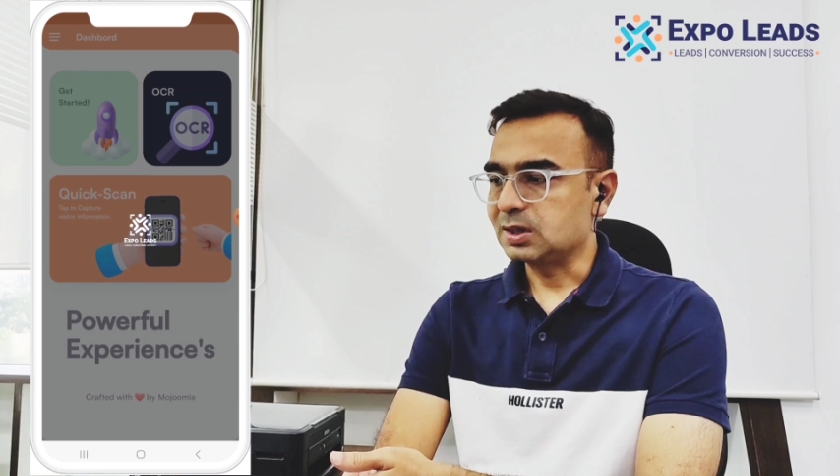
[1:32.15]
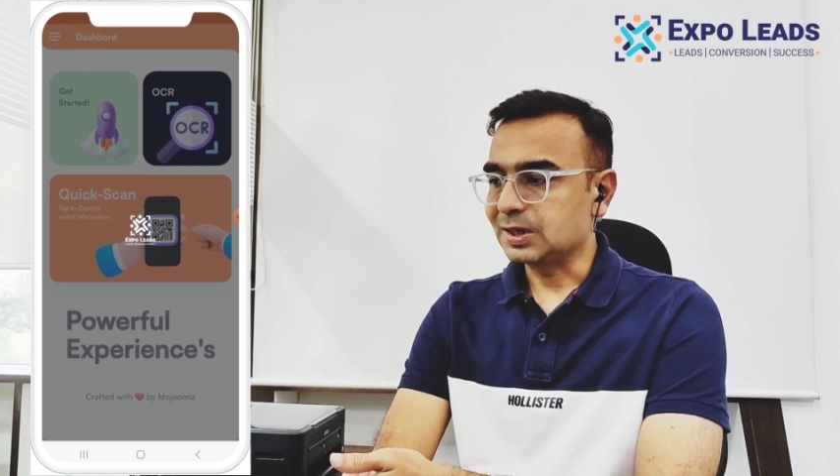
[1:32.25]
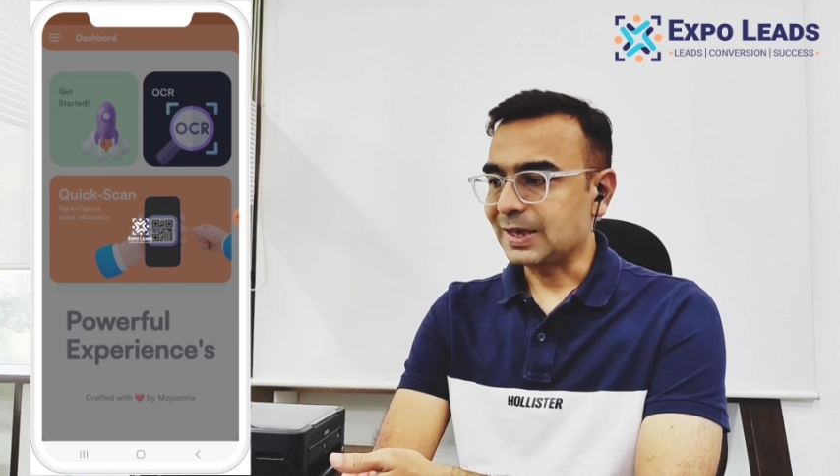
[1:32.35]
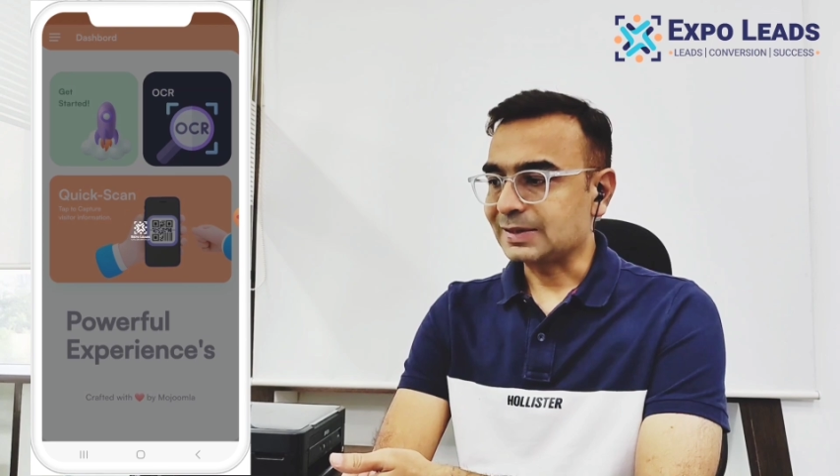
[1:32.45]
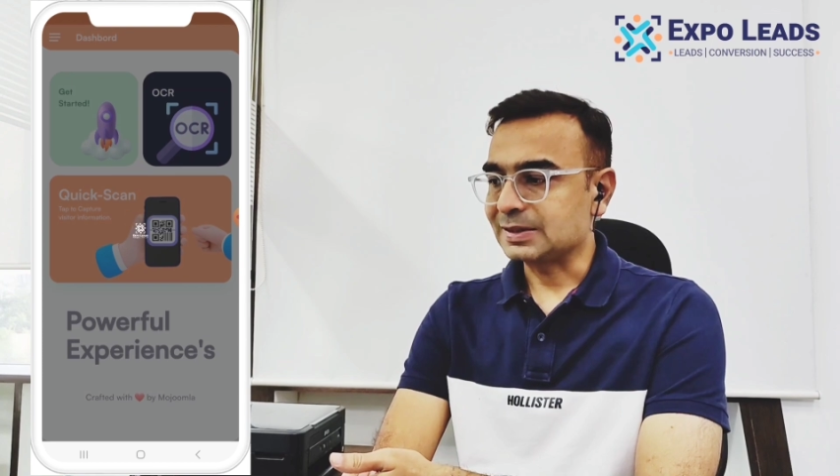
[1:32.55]

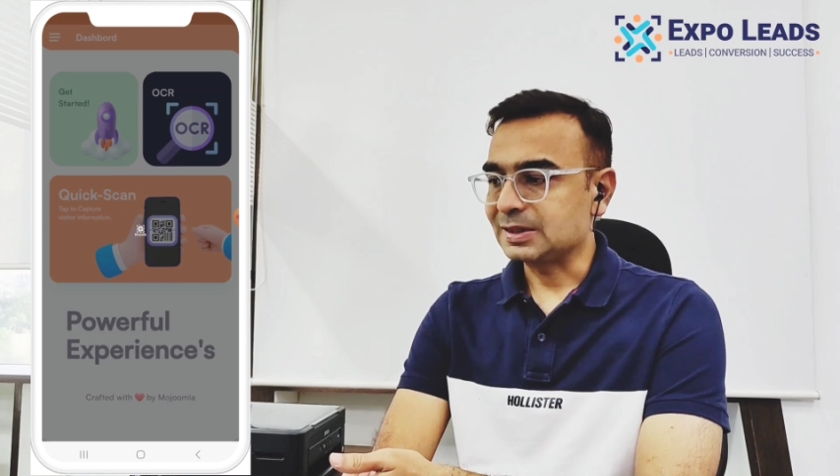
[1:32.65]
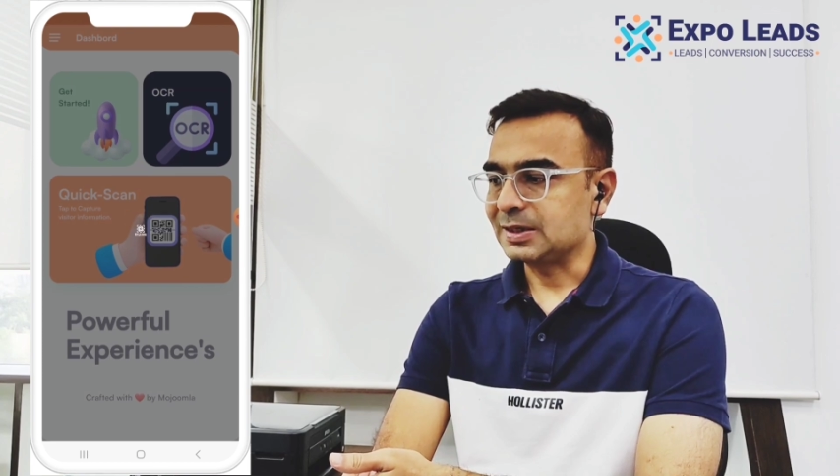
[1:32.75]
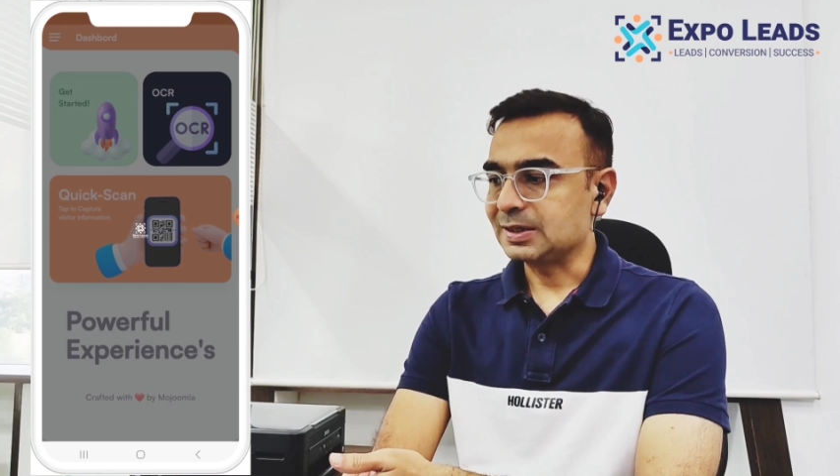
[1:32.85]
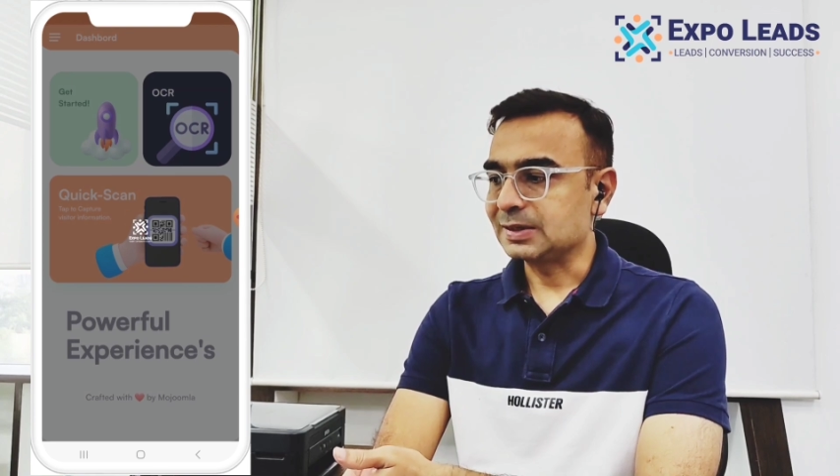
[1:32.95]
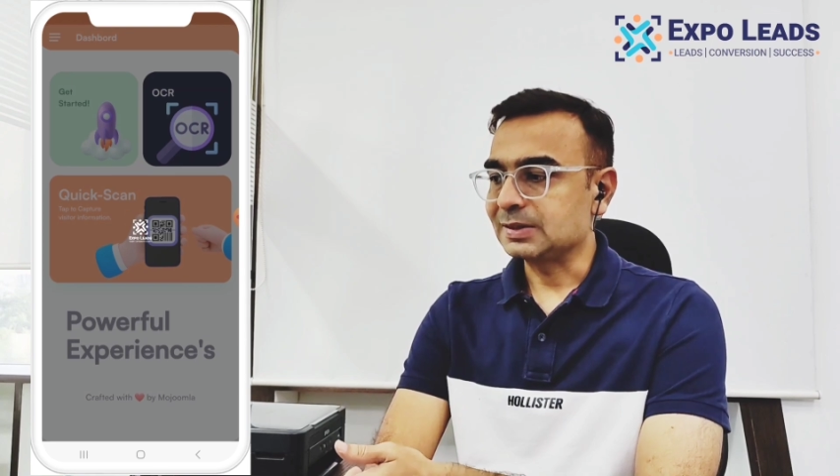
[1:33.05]
tax
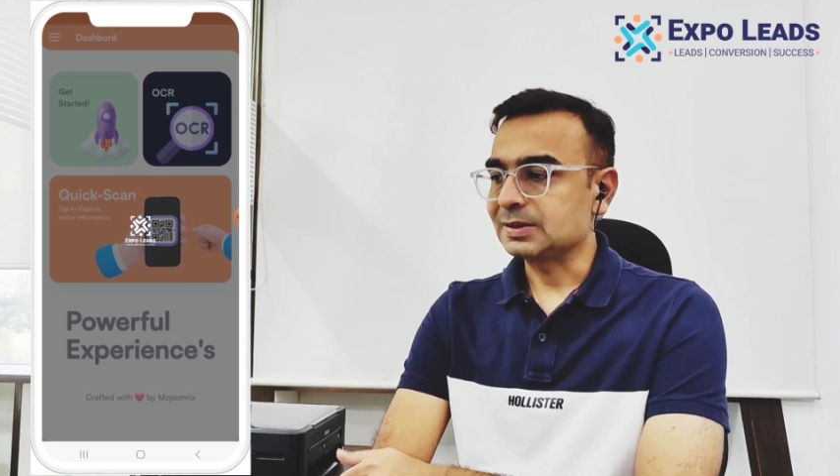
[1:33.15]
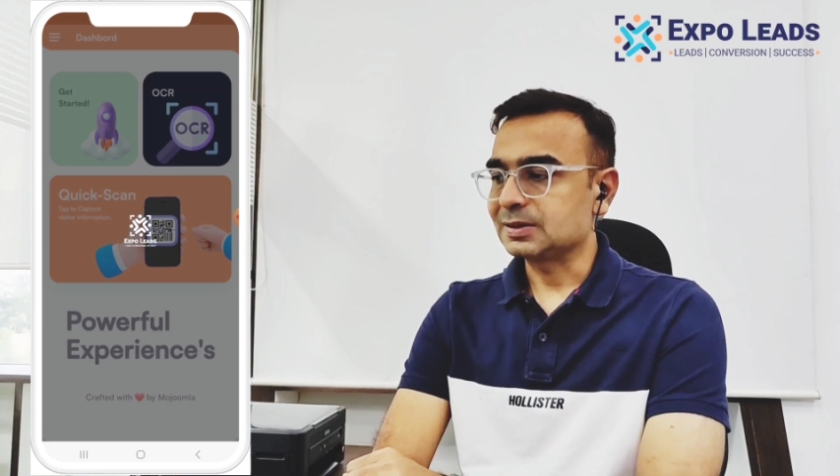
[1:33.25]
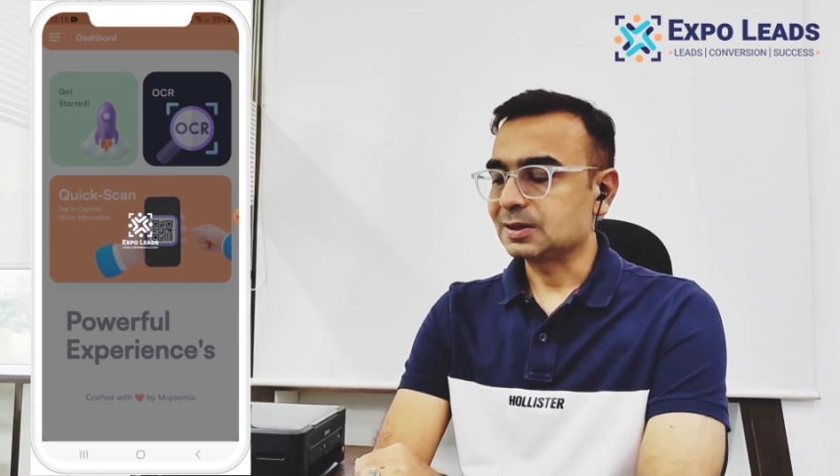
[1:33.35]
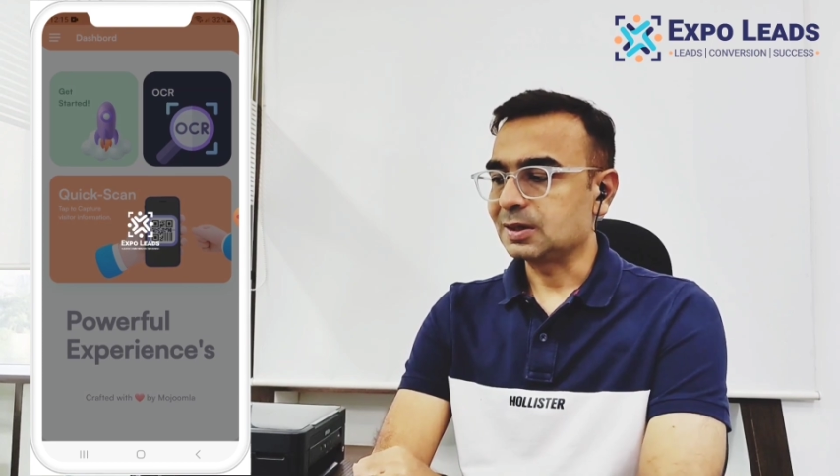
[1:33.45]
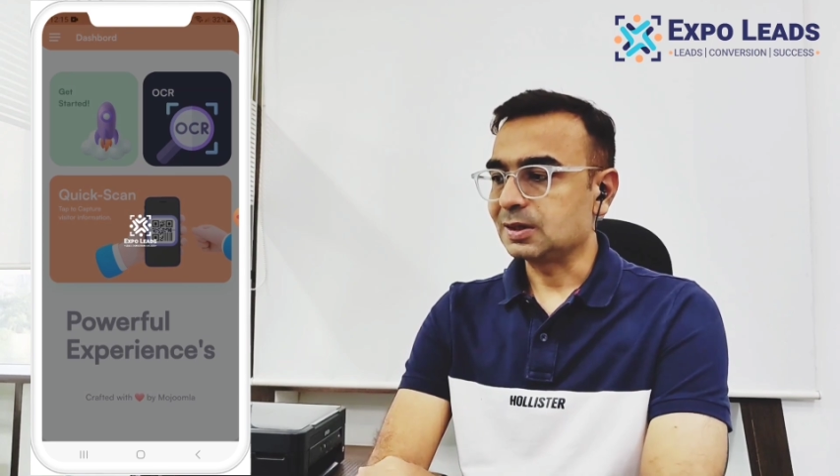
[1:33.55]
details
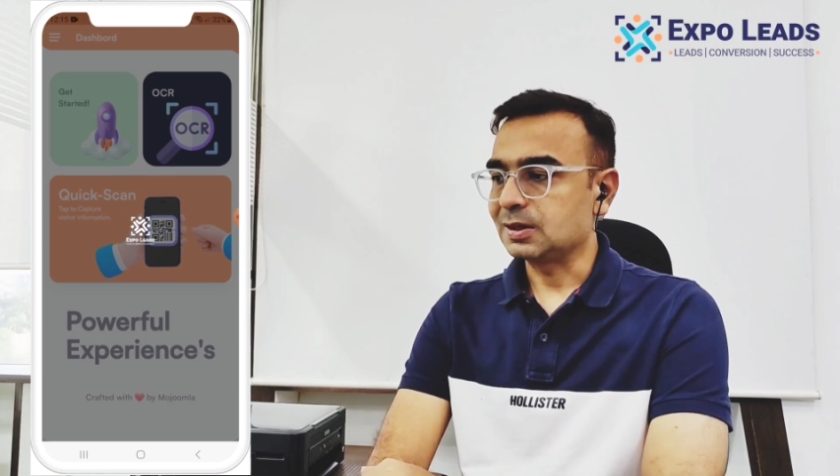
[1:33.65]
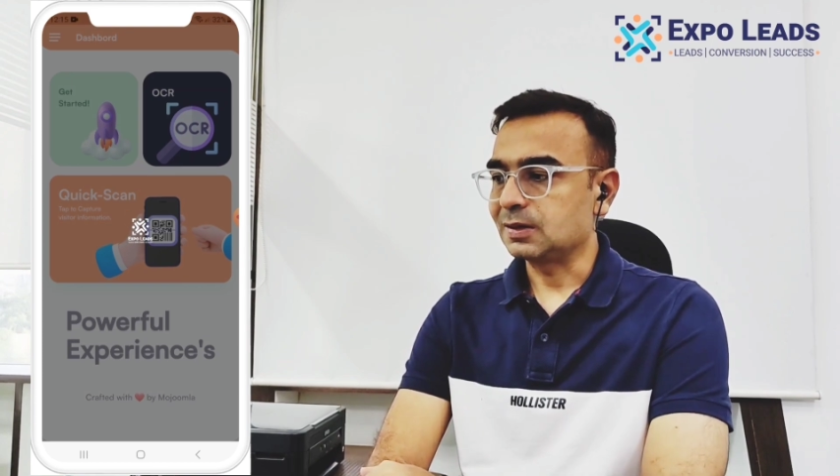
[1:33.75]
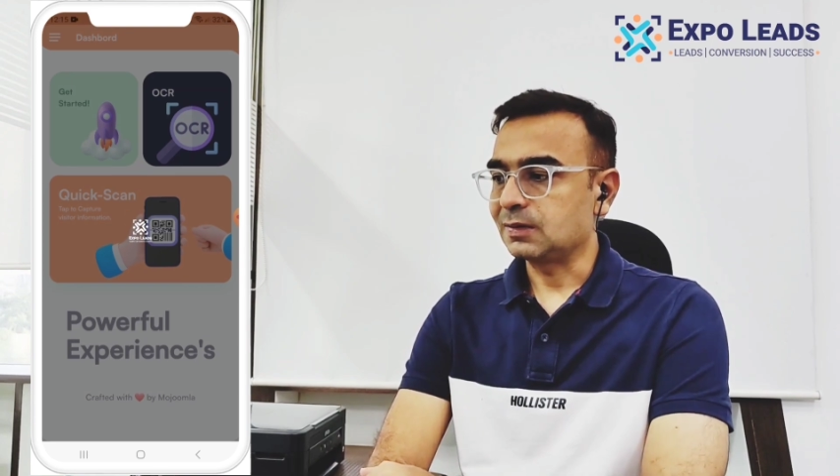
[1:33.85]
uh,